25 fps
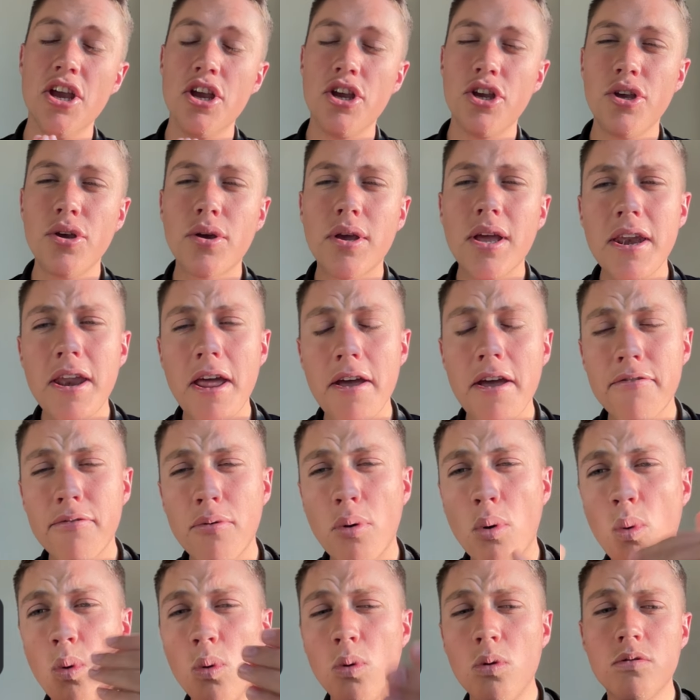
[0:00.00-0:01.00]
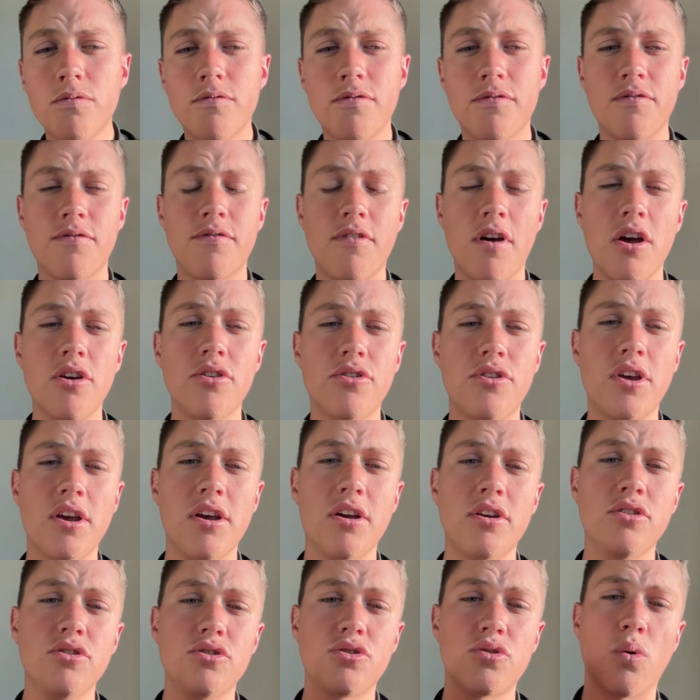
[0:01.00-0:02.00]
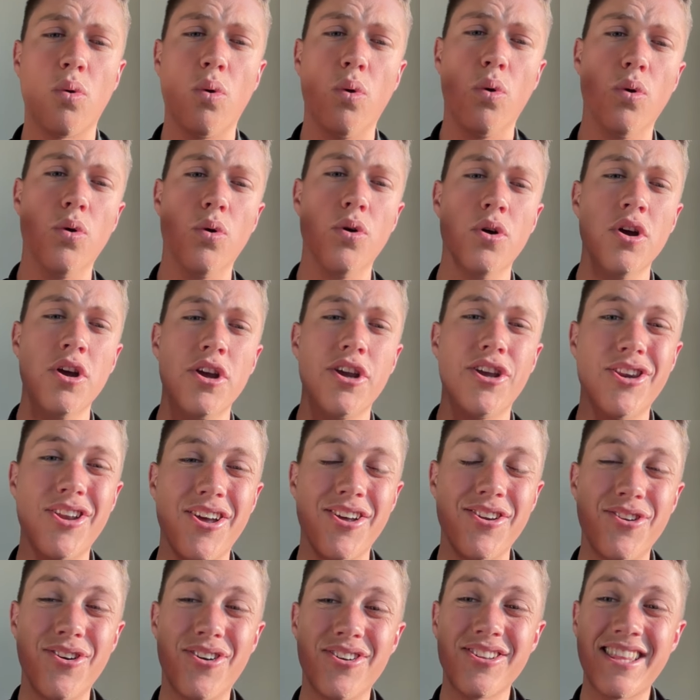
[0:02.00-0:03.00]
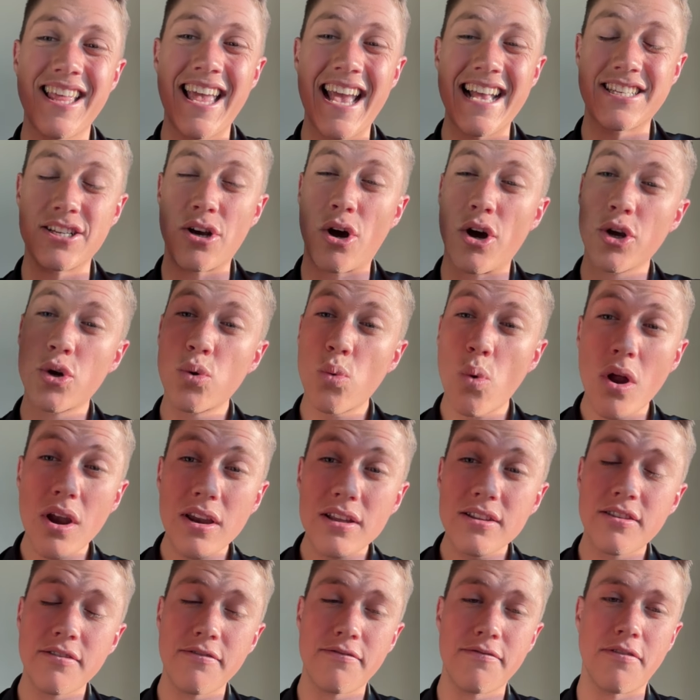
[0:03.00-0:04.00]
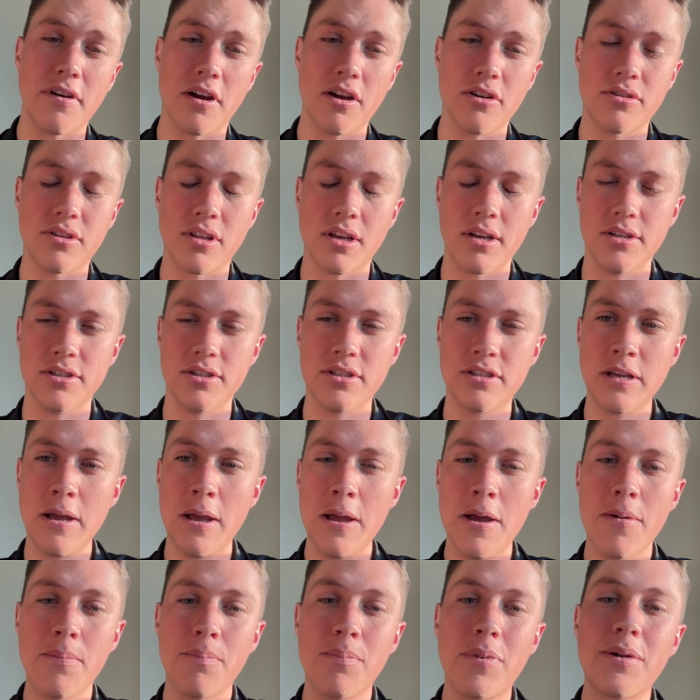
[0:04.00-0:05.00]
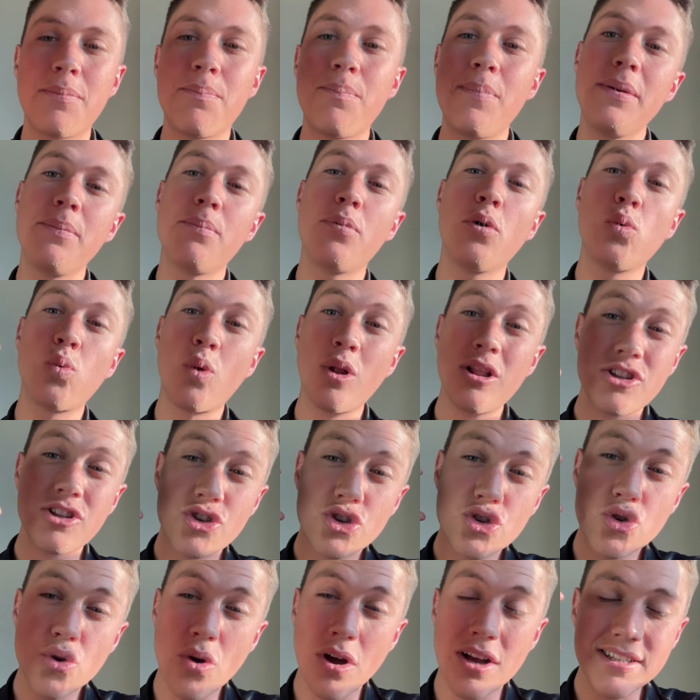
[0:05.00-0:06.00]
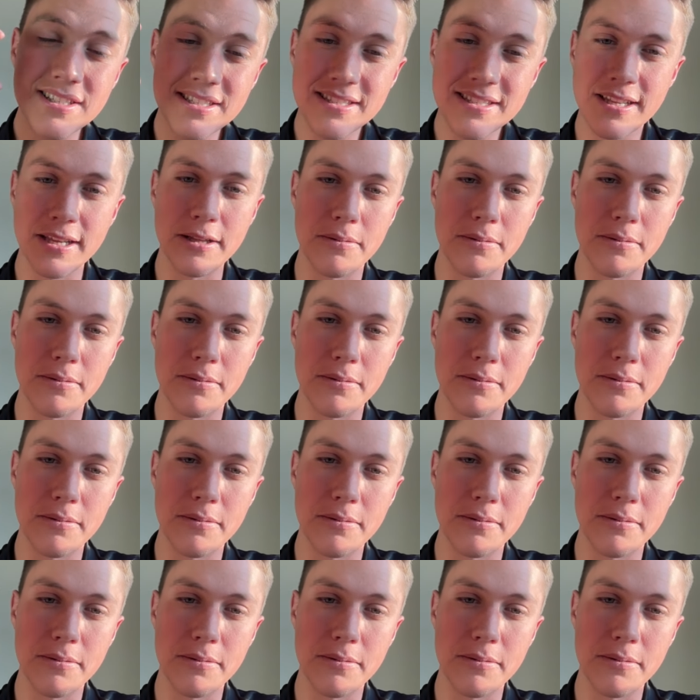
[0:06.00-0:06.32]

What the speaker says: You can have old photos or not as high quality photos, but people will trust it